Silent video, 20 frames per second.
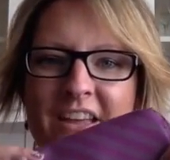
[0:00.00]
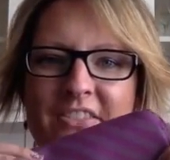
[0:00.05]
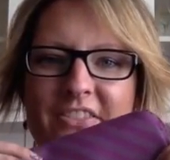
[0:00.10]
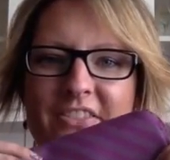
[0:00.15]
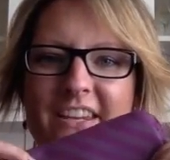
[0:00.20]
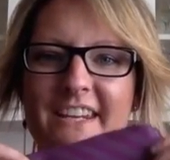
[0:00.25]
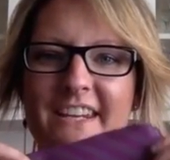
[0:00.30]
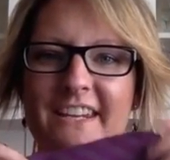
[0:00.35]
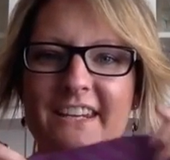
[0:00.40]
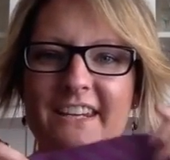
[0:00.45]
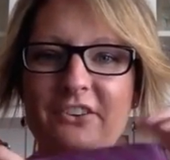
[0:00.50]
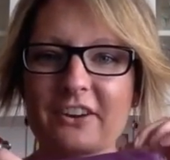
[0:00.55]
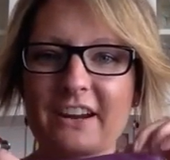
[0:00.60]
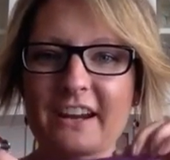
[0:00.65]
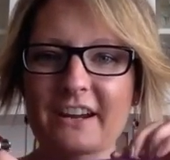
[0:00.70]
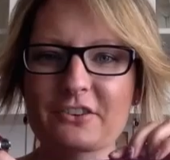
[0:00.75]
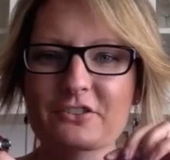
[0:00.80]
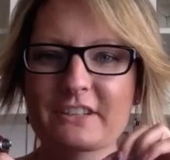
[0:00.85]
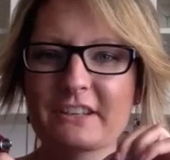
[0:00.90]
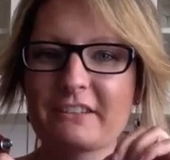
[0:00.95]
The heater
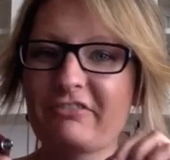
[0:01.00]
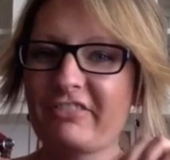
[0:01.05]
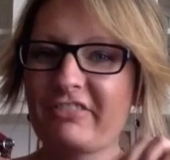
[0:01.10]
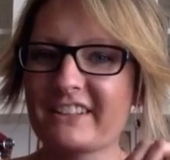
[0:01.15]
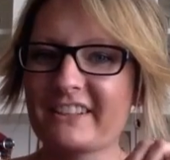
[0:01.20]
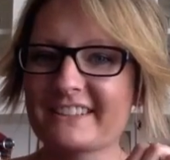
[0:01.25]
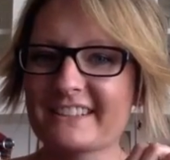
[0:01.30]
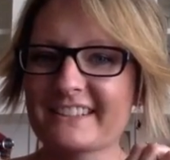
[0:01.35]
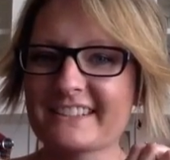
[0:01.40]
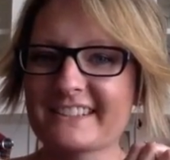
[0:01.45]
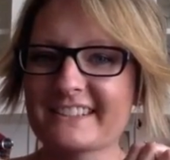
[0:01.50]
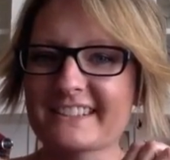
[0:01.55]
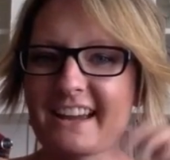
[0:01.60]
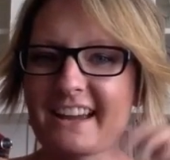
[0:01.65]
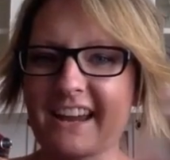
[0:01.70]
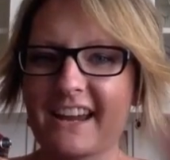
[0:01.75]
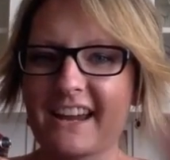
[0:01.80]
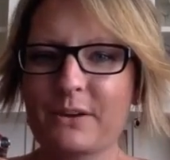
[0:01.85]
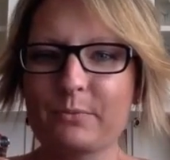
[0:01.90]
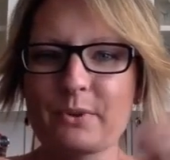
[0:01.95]
actually fits
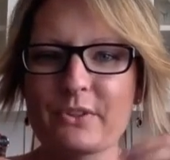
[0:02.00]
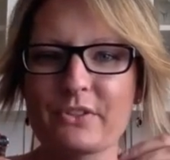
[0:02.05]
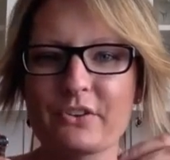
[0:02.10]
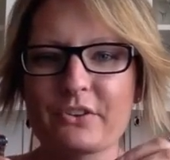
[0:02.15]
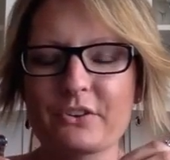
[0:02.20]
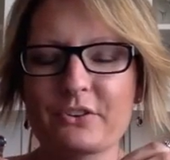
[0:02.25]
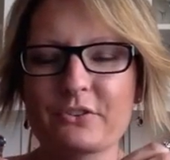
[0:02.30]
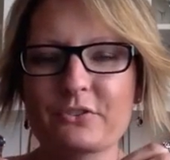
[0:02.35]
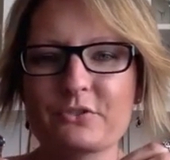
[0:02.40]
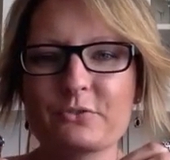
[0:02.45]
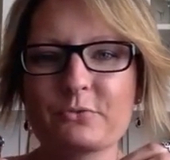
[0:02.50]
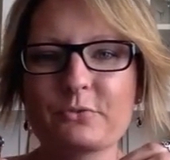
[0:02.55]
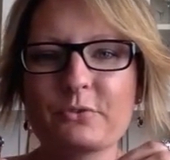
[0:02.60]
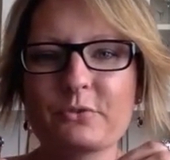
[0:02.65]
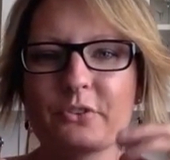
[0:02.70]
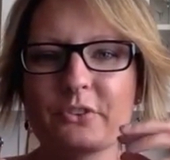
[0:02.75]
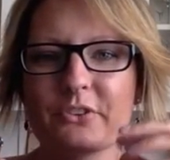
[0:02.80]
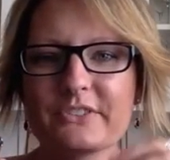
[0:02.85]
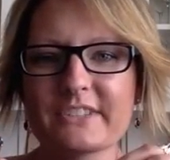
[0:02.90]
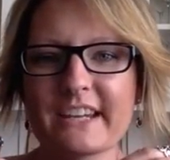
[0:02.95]
inside with all your
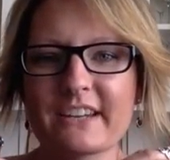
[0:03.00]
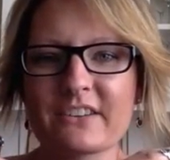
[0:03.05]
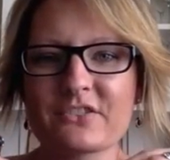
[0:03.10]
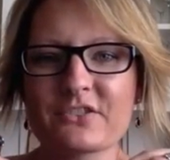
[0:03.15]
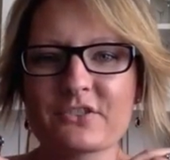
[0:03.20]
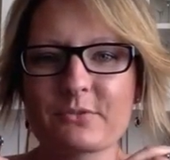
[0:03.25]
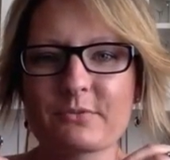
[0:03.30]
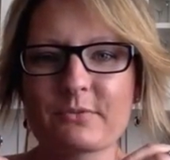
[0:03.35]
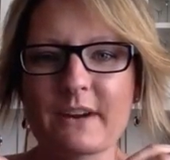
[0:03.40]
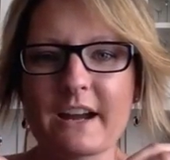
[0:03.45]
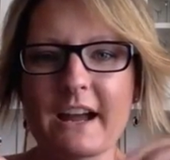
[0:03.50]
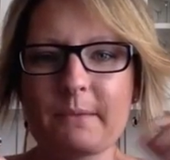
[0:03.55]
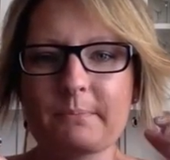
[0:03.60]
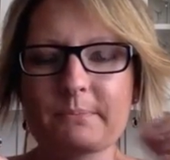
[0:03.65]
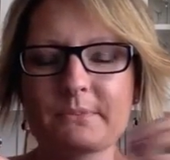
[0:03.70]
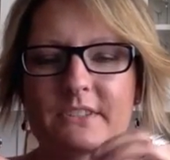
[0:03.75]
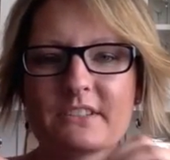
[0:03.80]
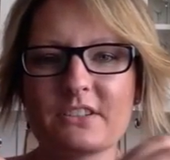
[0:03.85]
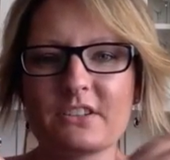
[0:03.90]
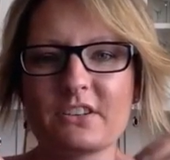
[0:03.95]
tools and your
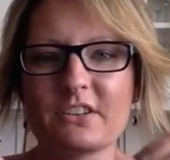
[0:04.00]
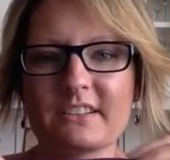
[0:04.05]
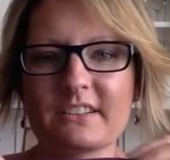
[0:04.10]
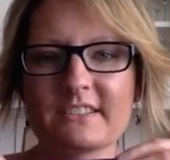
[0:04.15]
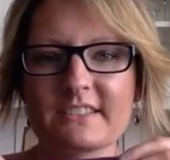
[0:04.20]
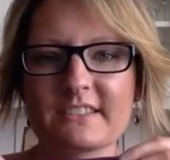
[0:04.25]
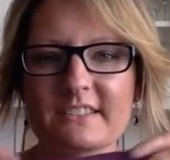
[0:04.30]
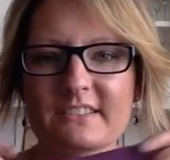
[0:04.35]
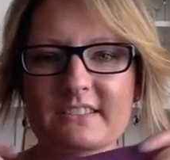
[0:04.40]
wraps, and you can